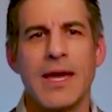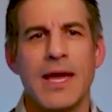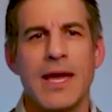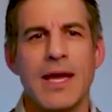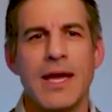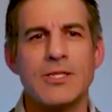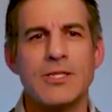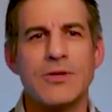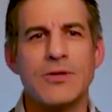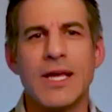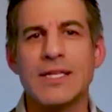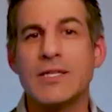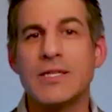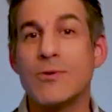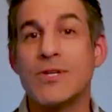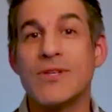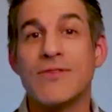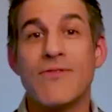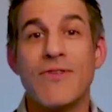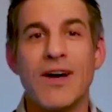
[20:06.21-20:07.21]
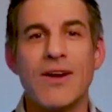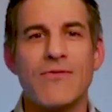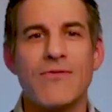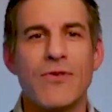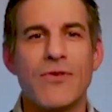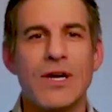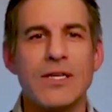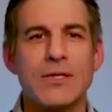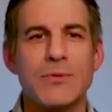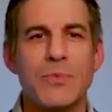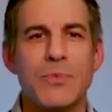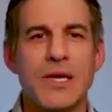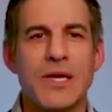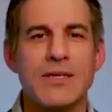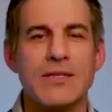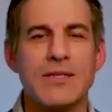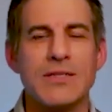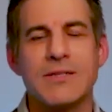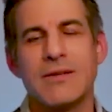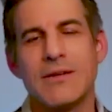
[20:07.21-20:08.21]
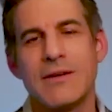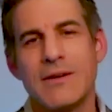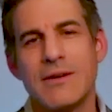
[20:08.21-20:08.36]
And so that's always fun for us because,